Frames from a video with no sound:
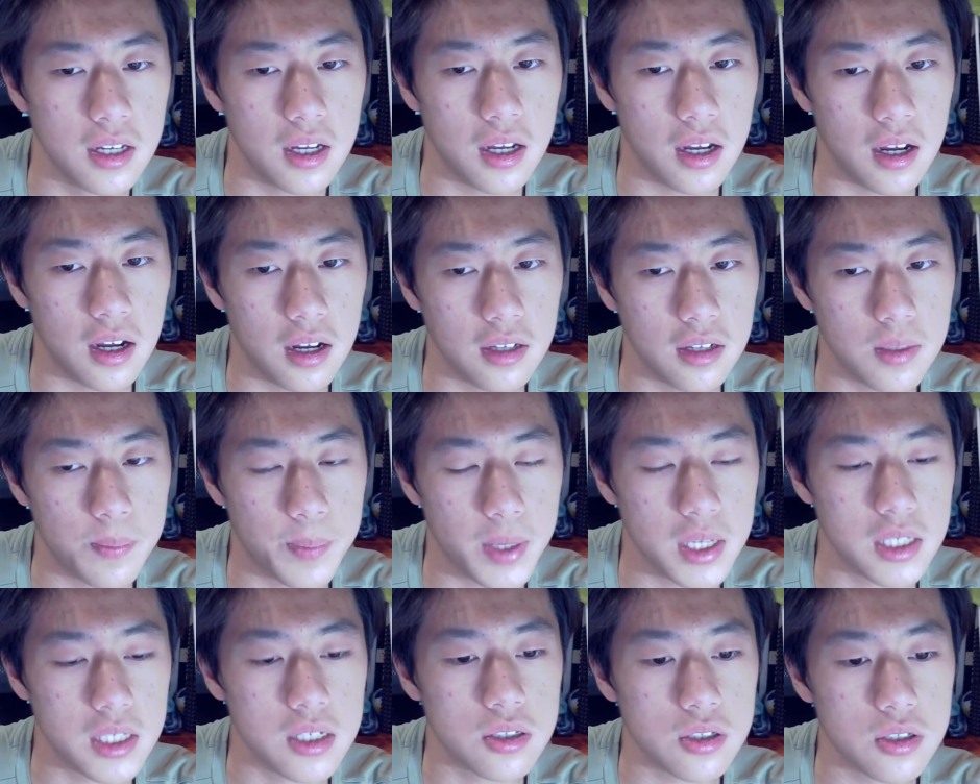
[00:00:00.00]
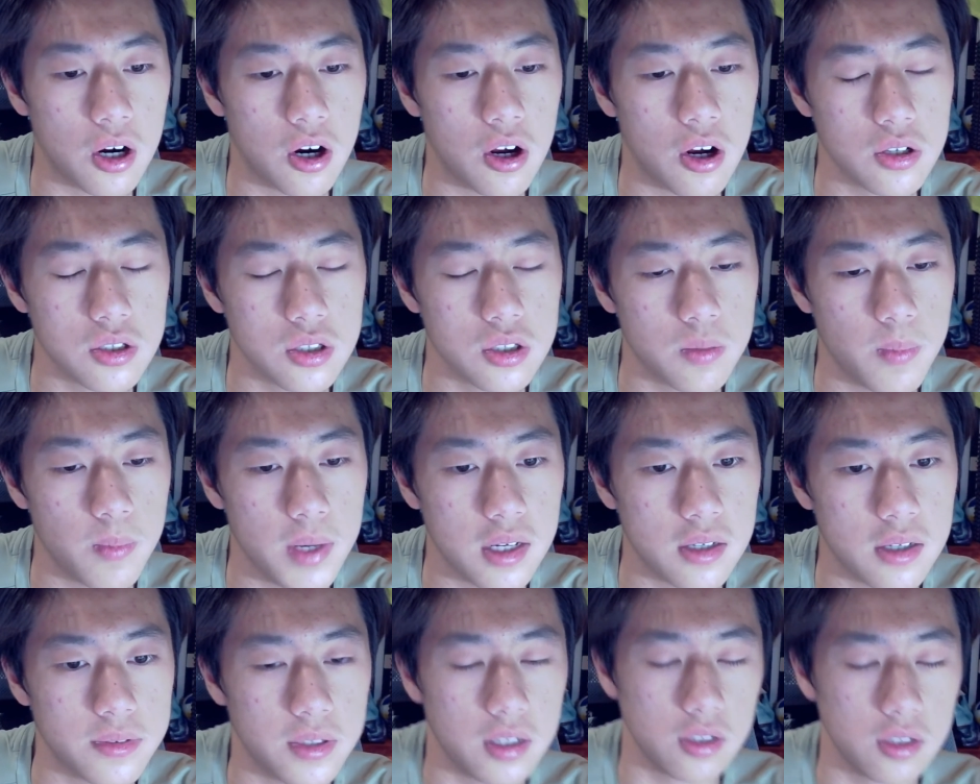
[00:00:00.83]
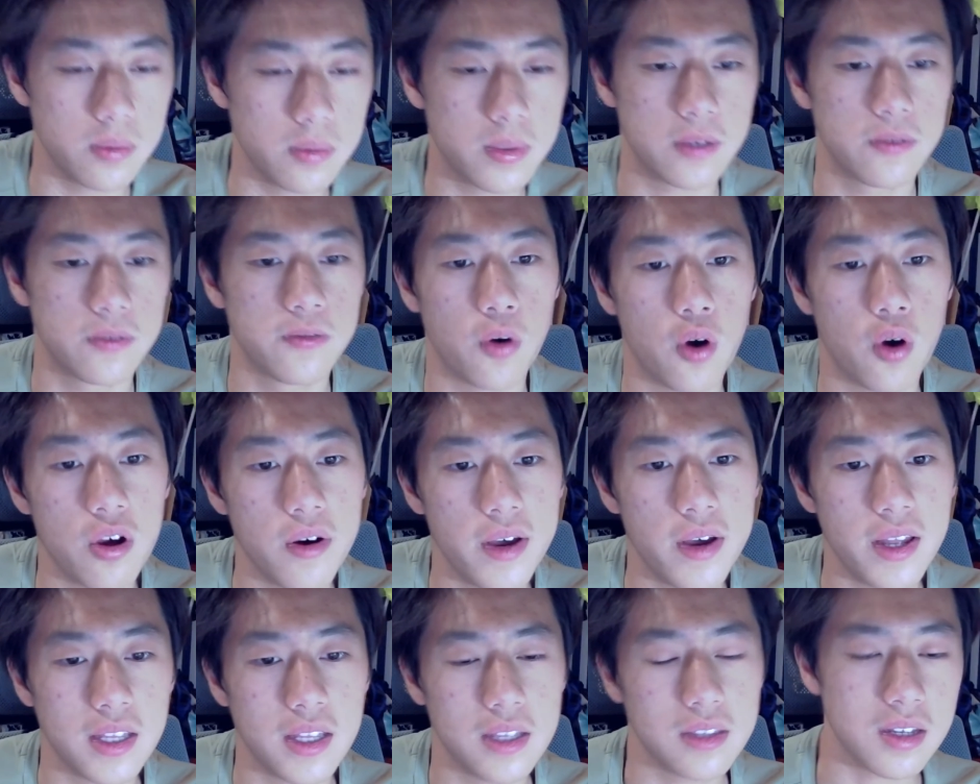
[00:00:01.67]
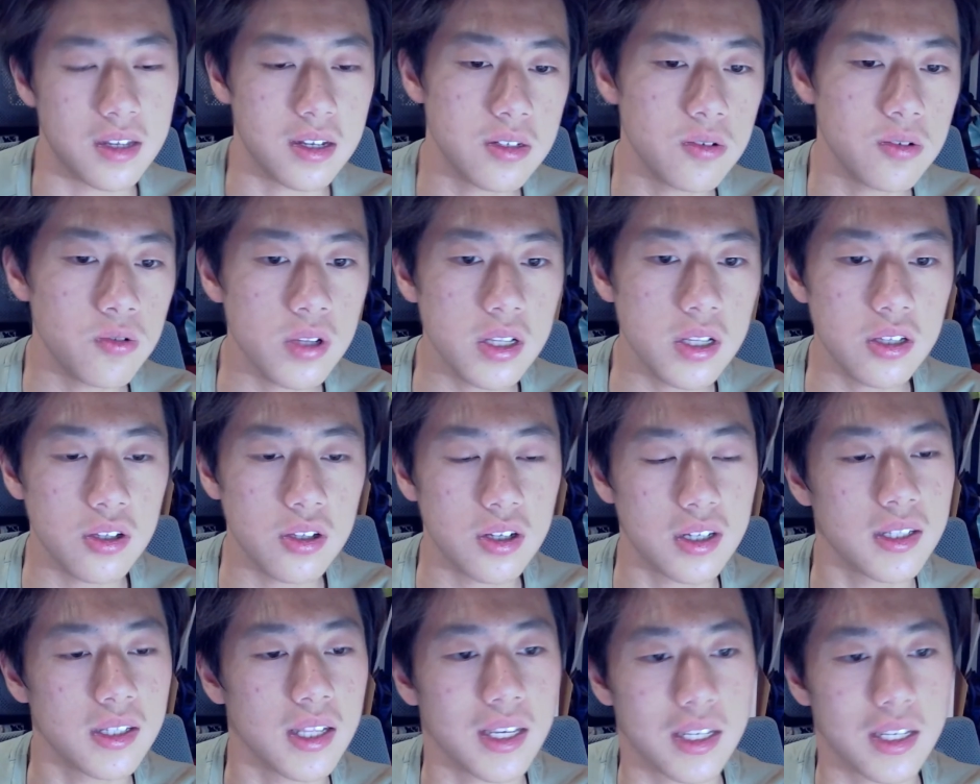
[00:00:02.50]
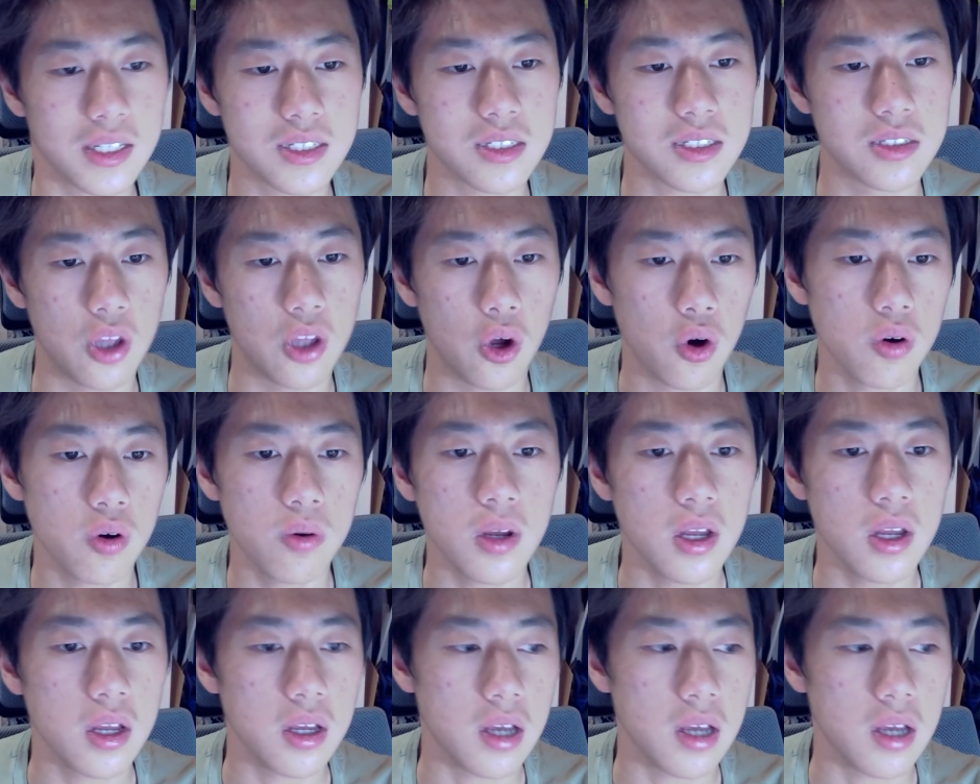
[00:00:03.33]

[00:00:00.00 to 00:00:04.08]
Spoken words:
the buttons are also made of aluminum foil, and it doesn't really look like snow.